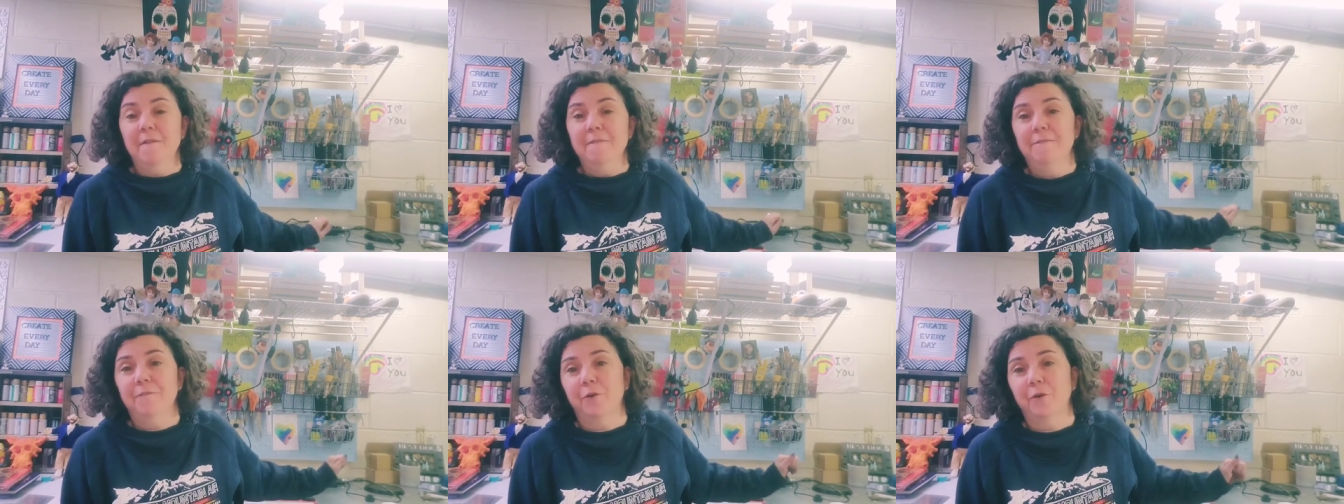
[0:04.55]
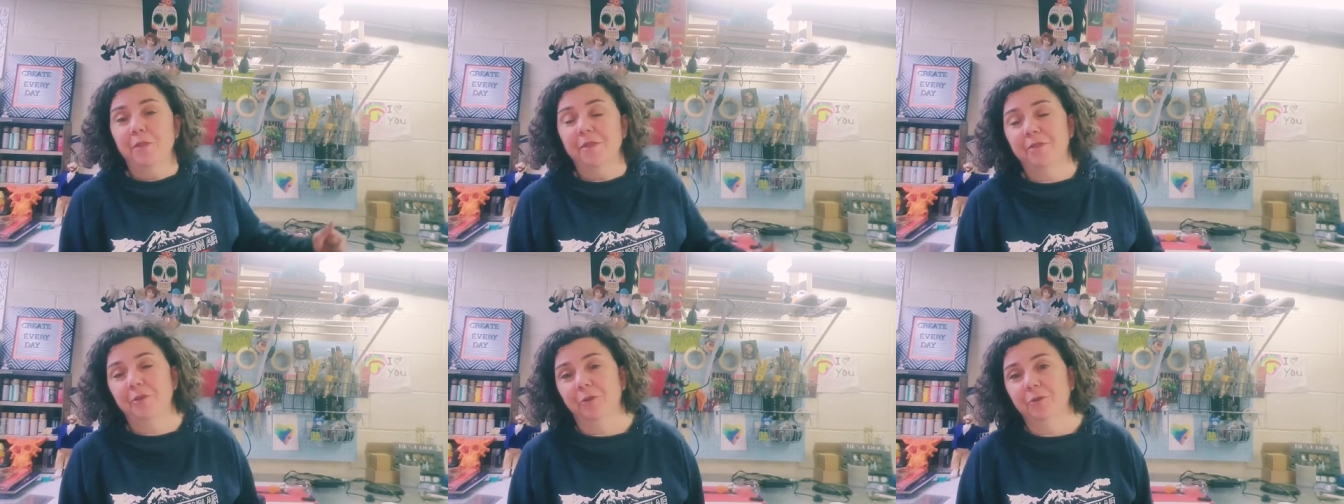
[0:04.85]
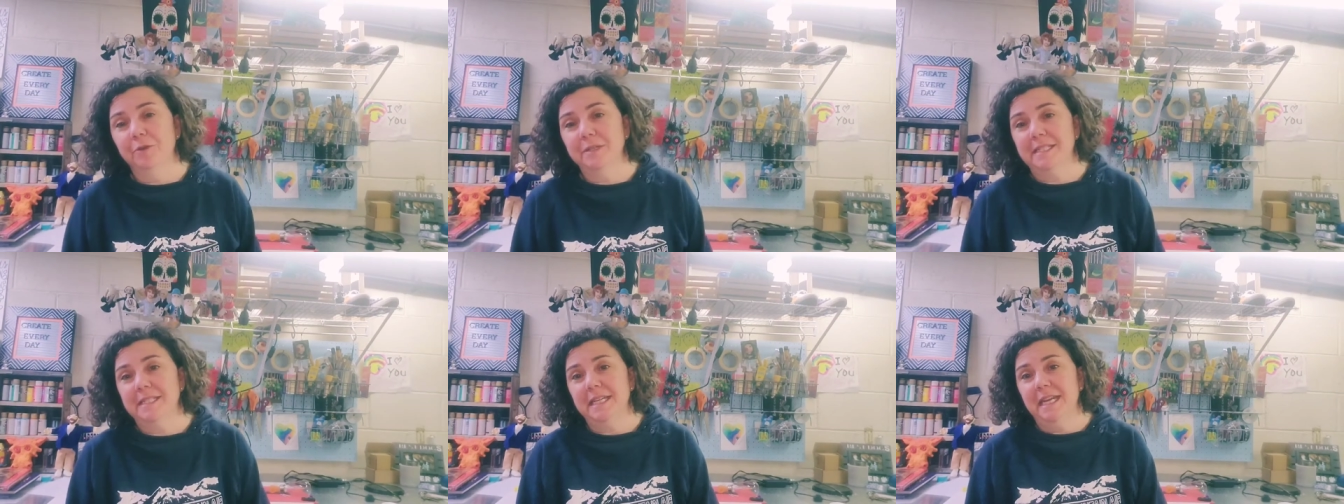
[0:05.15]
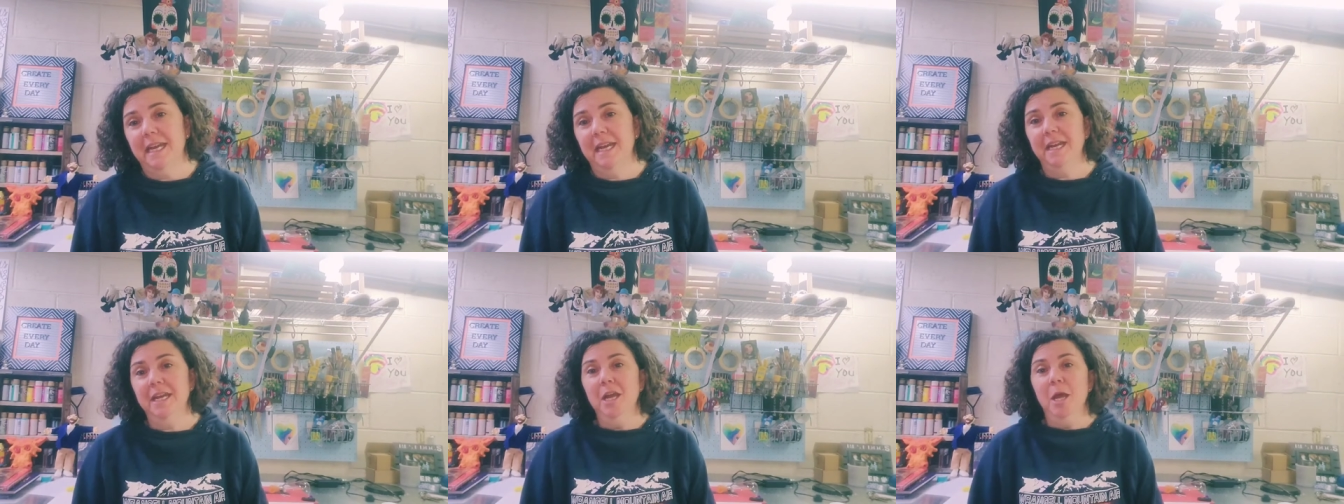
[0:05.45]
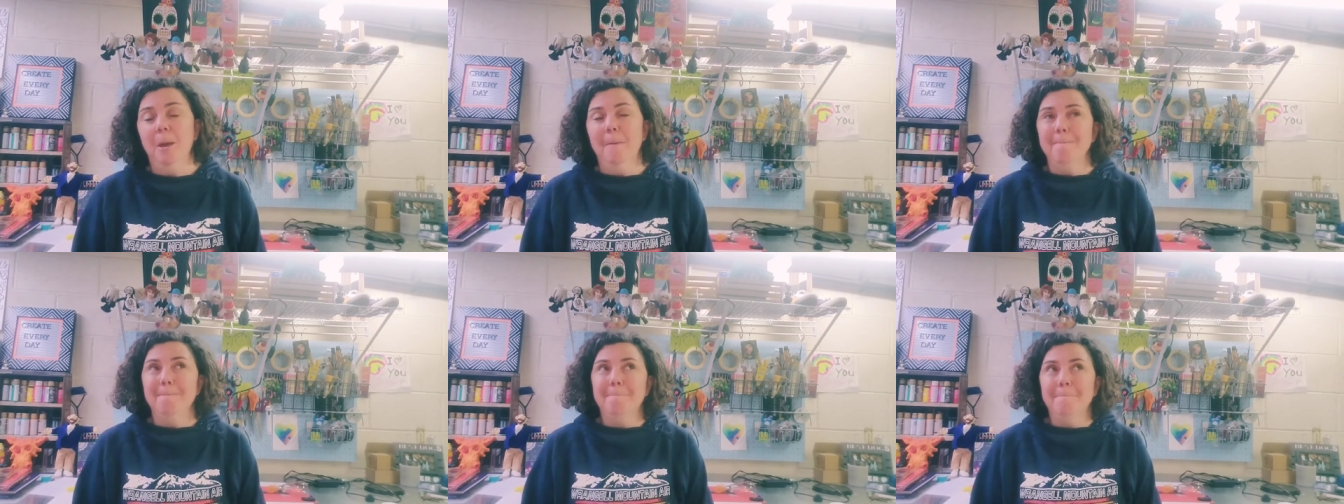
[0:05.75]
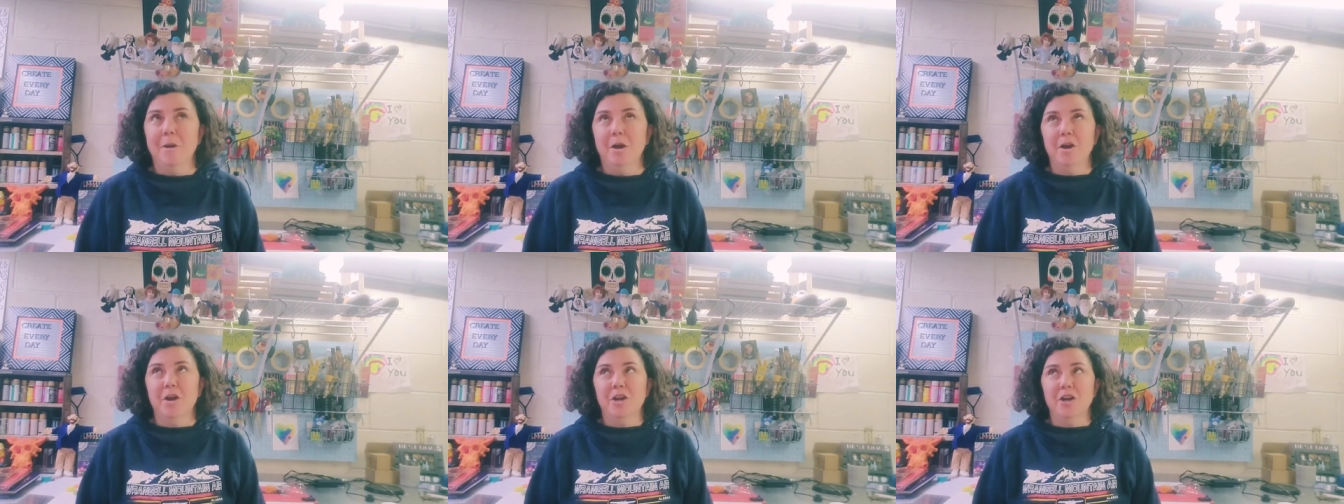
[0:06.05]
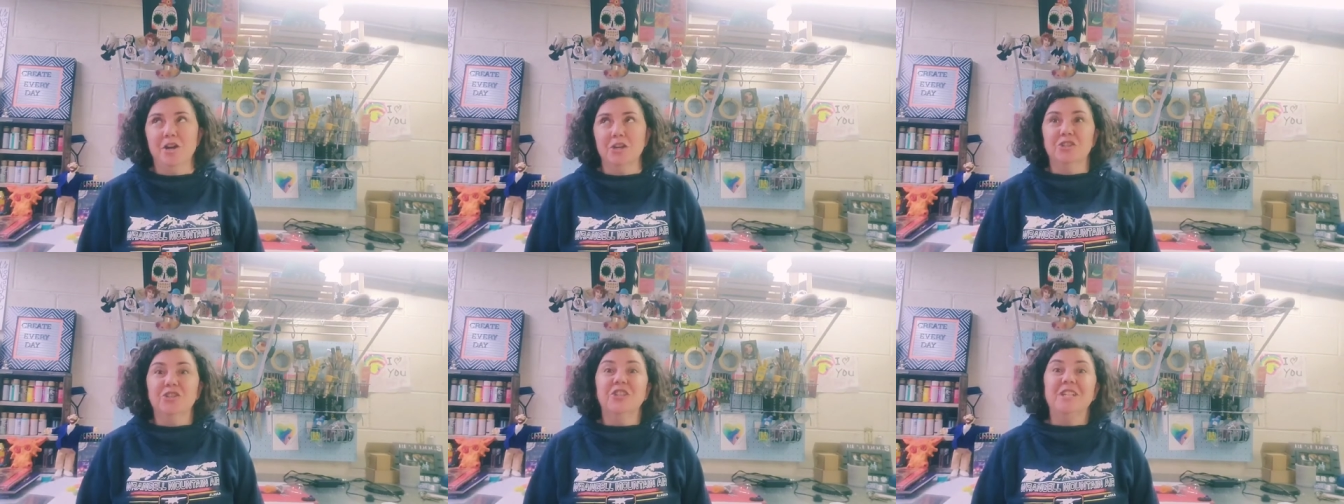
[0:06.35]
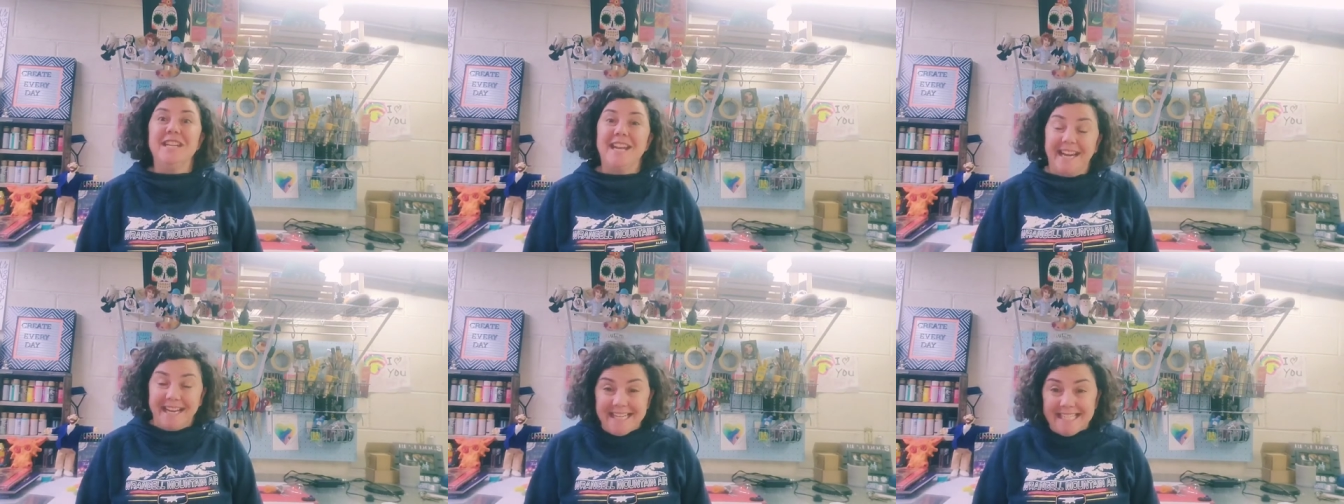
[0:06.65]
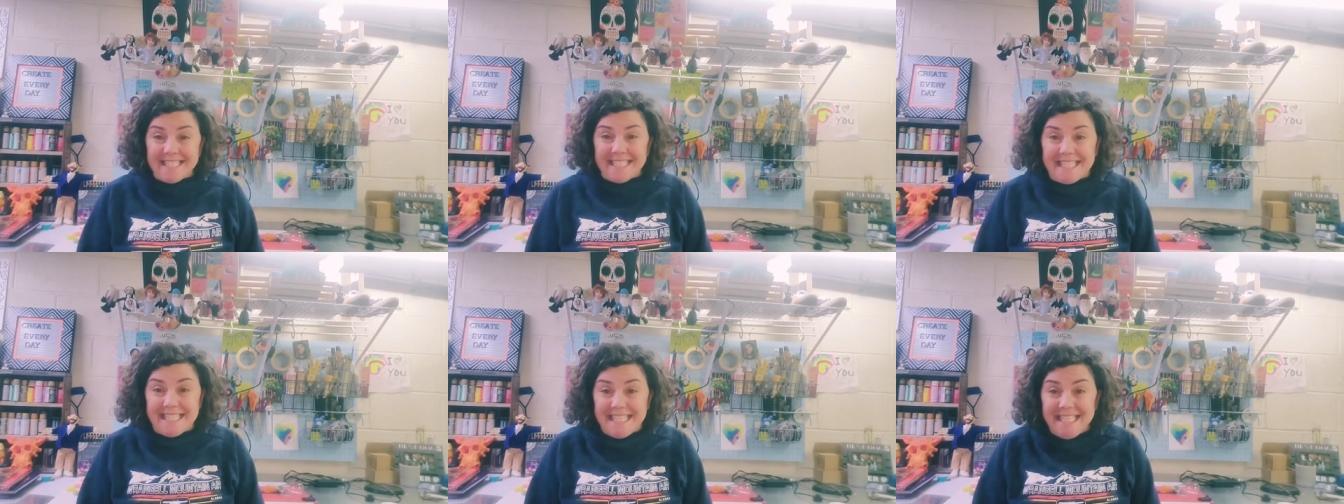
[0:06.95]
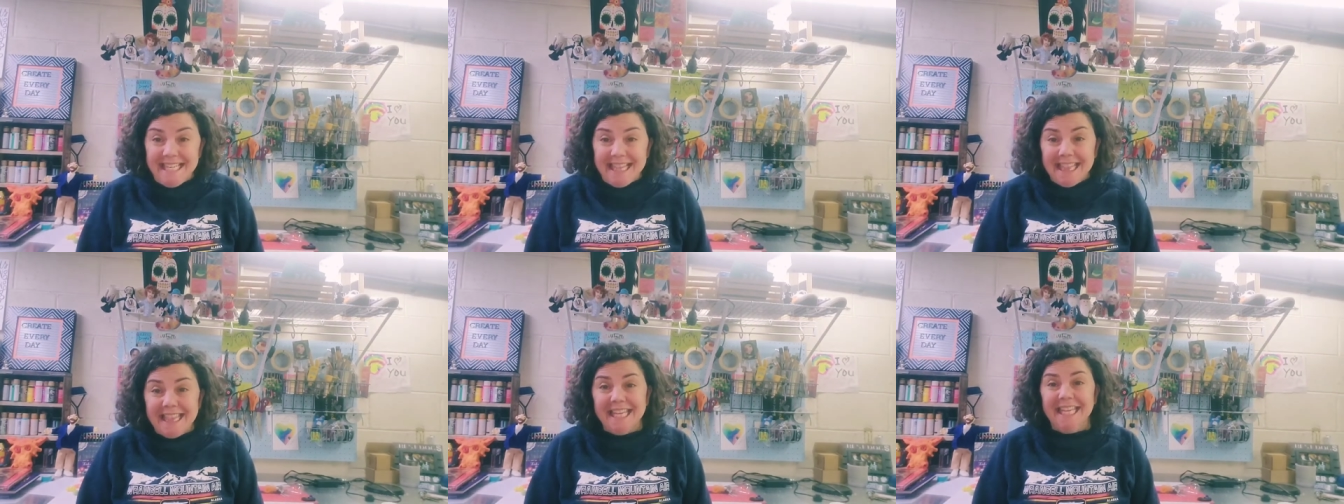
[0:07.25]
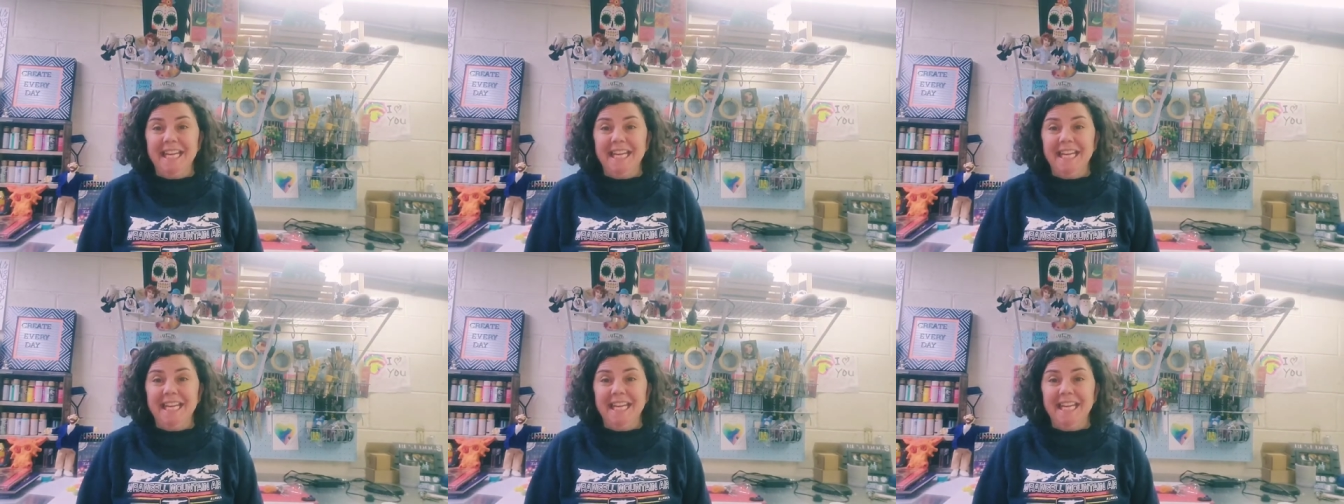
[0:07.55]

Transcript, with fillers: for Thursday, March 19th.